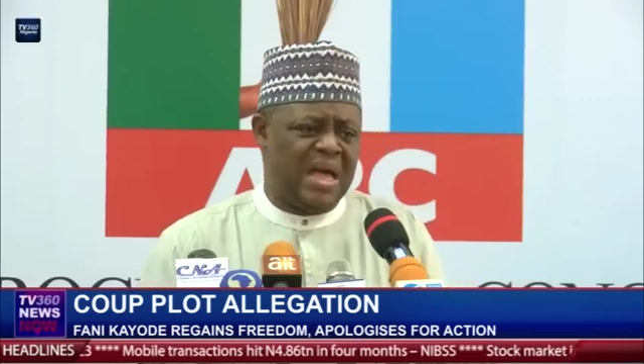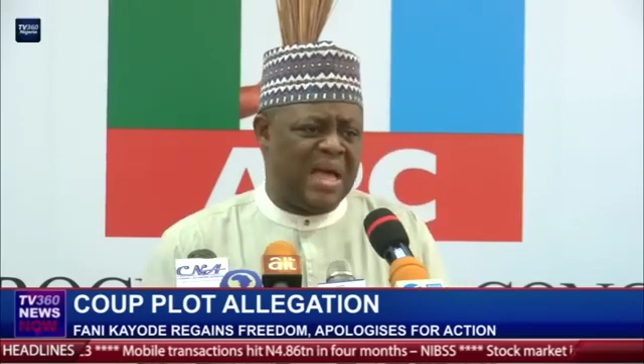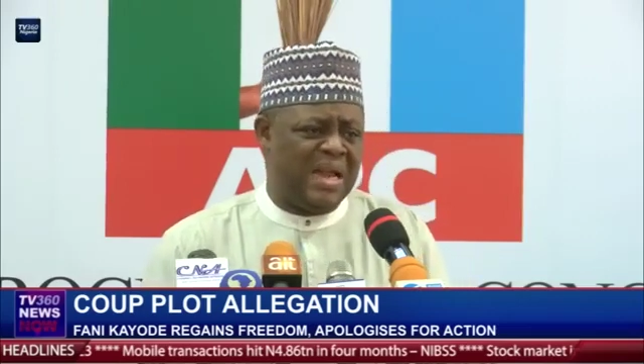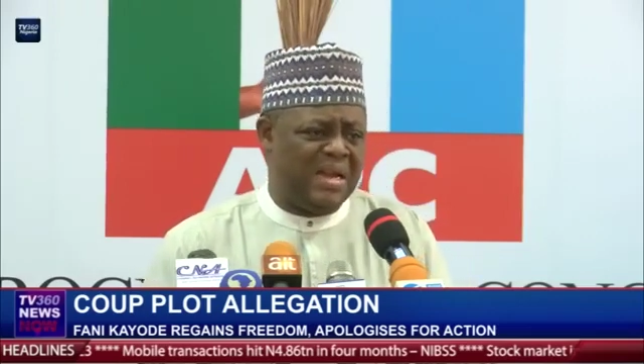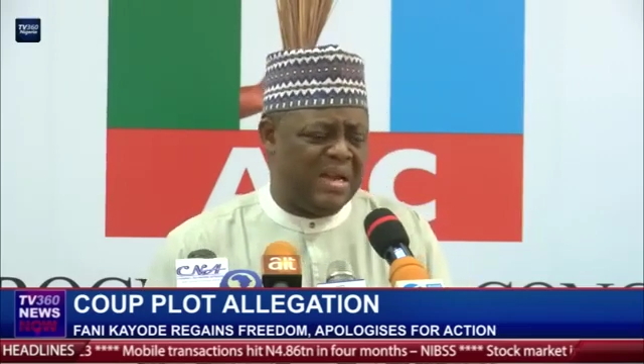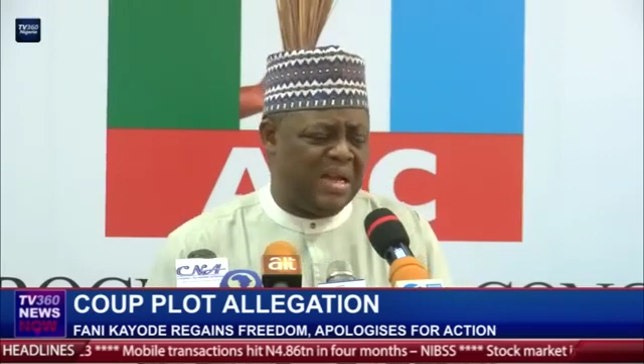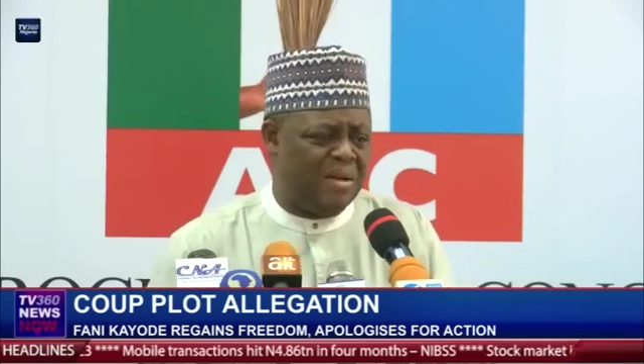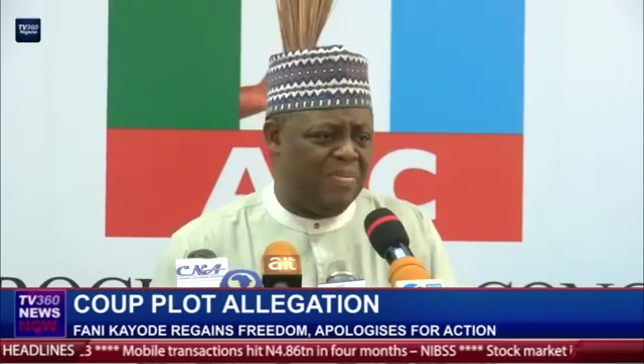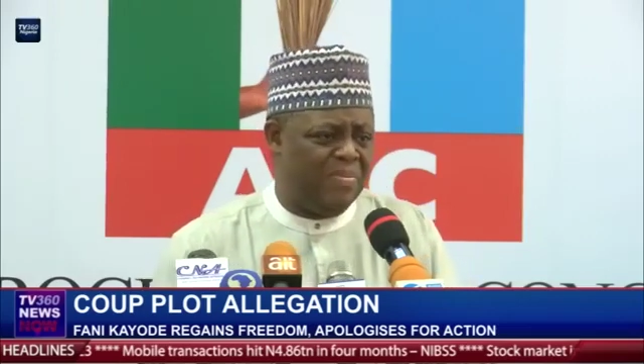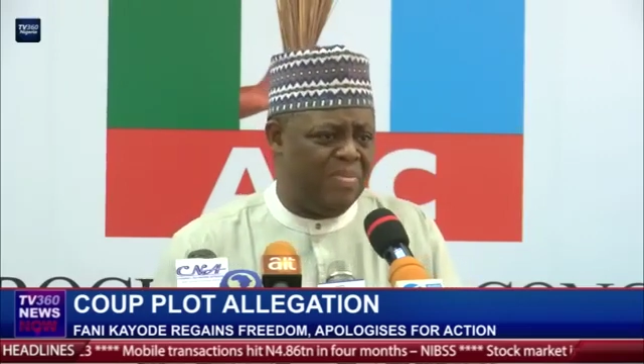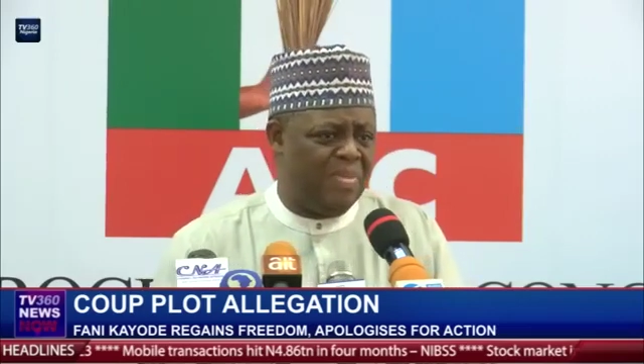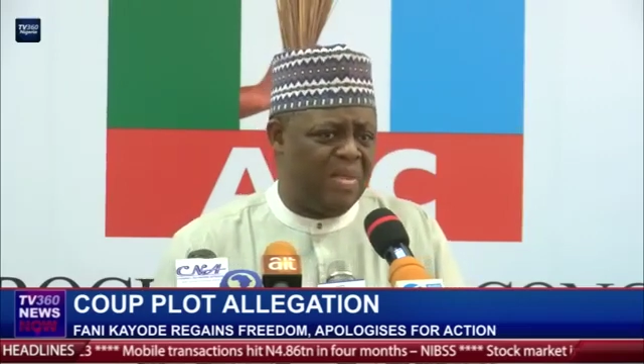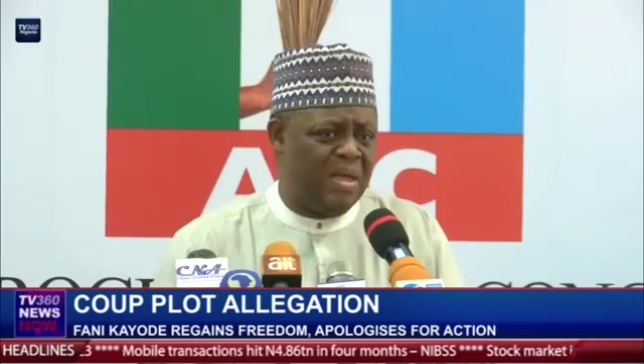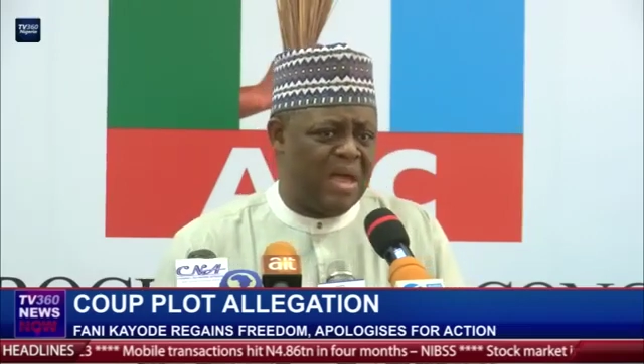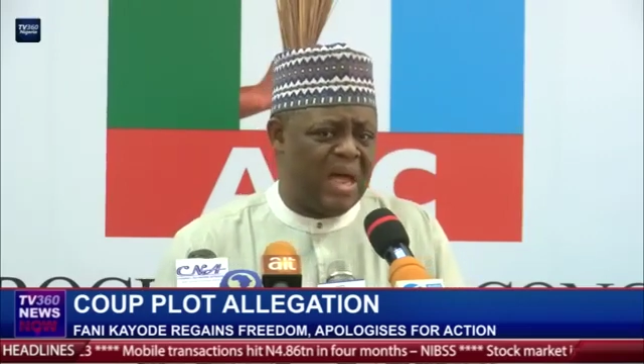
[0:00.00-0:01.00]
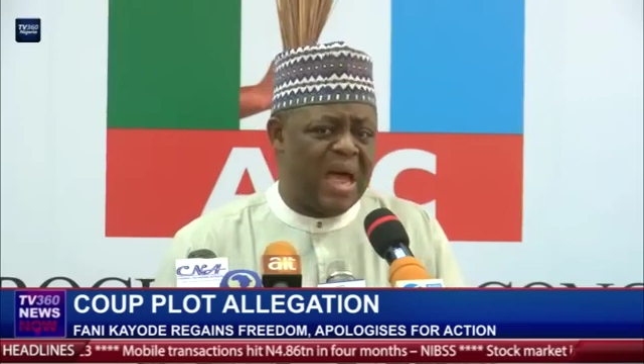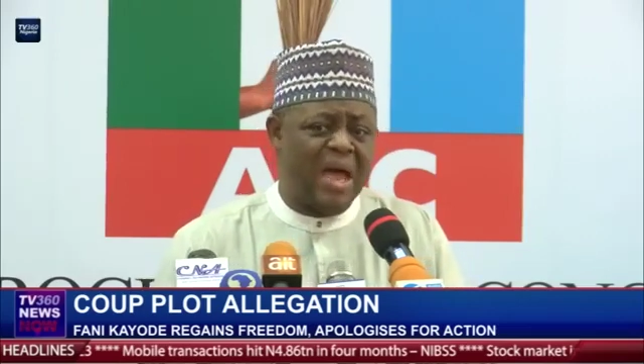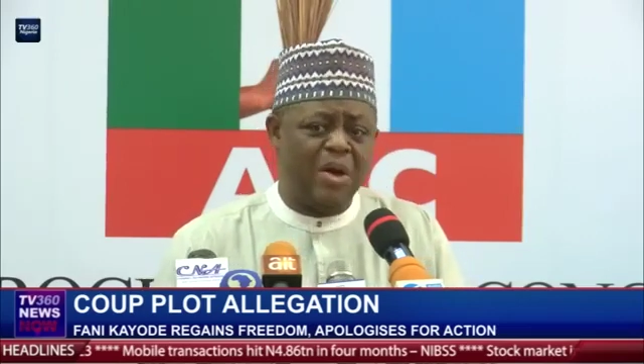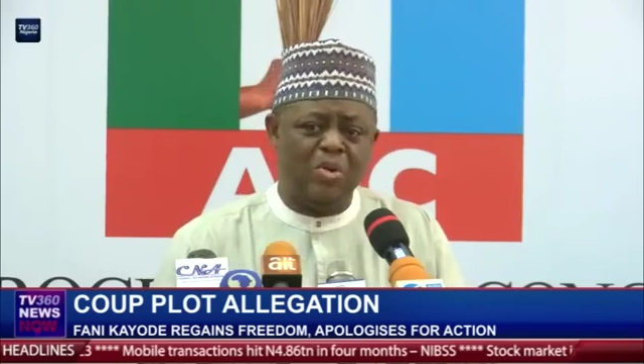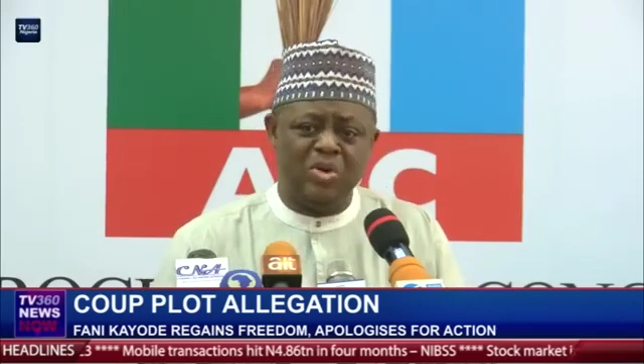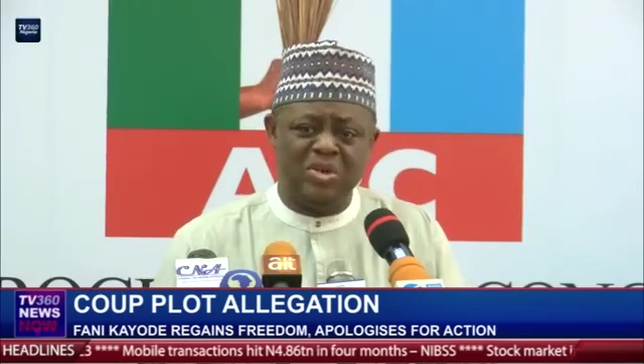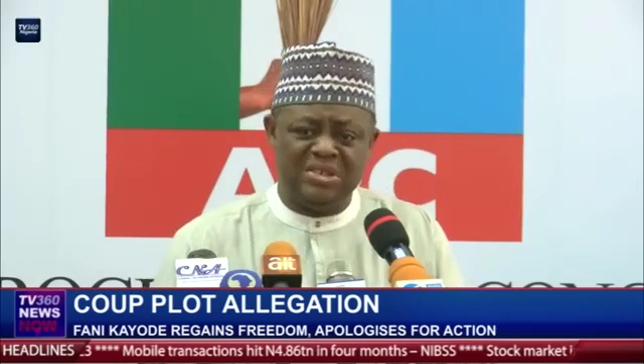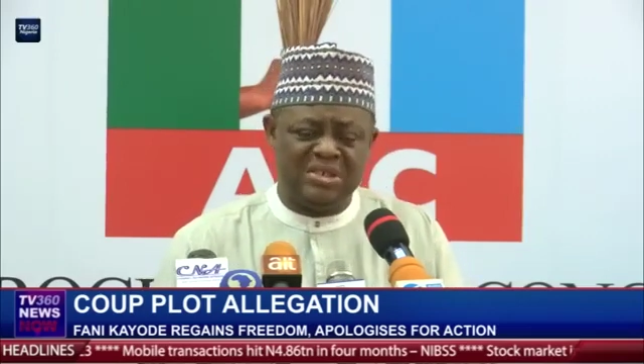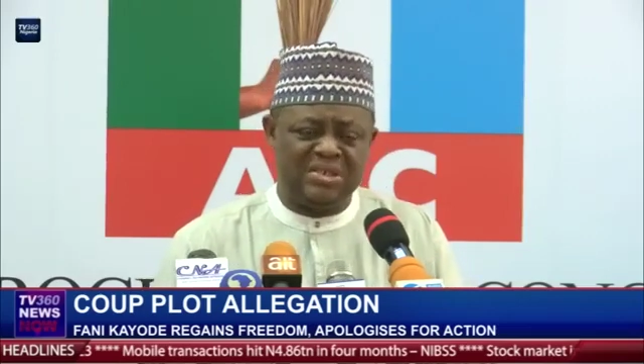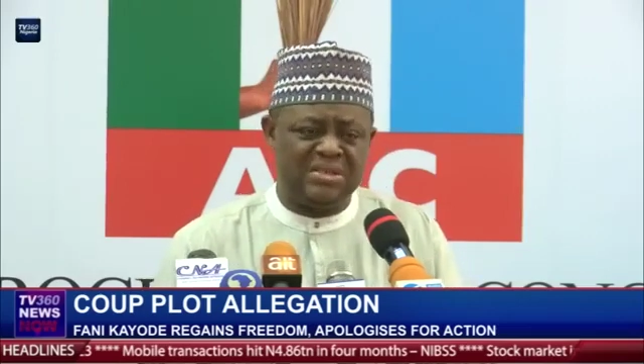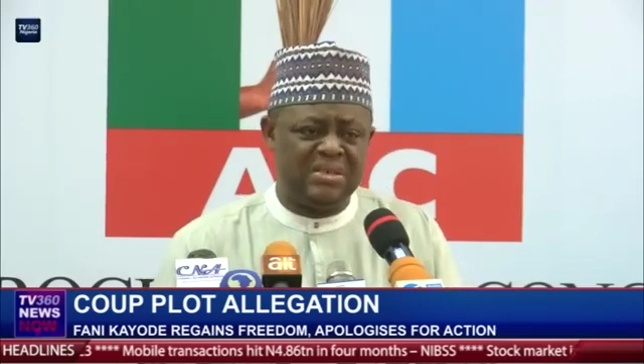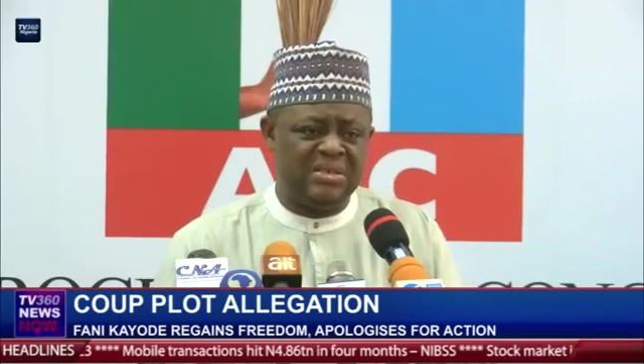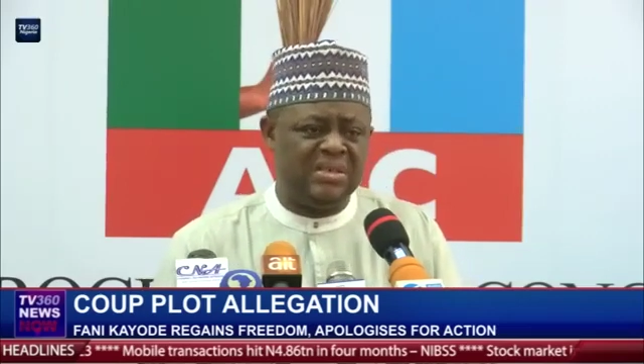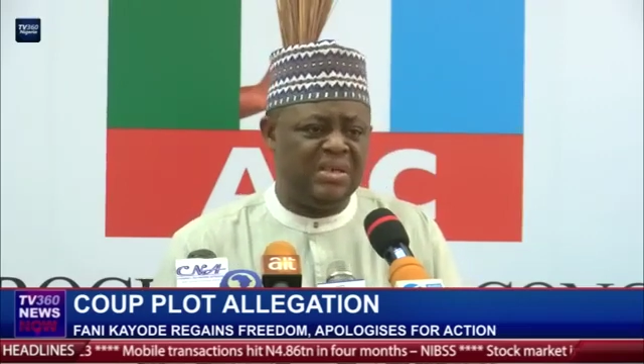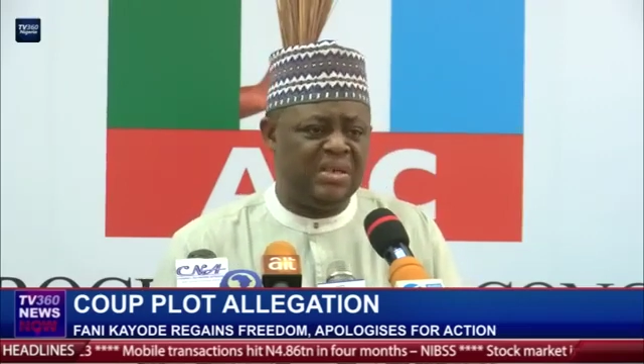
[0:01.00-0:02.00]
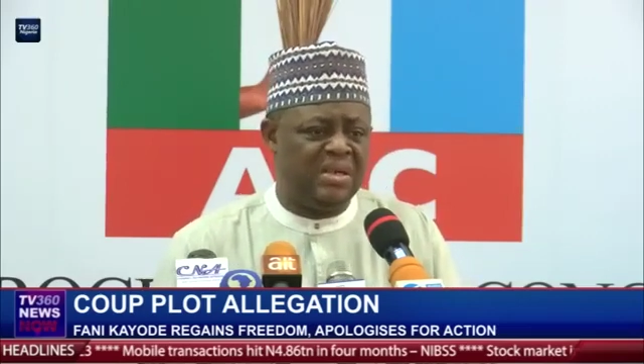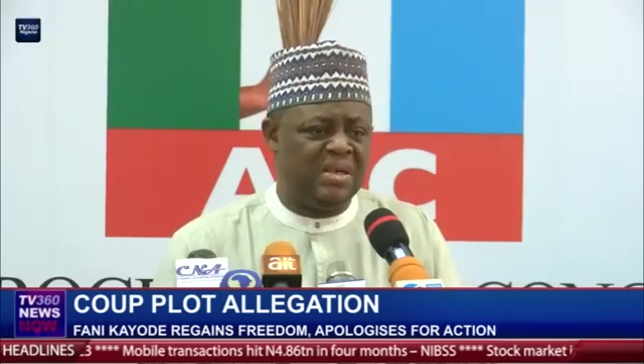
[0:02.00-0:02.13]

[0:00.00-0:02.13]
And I was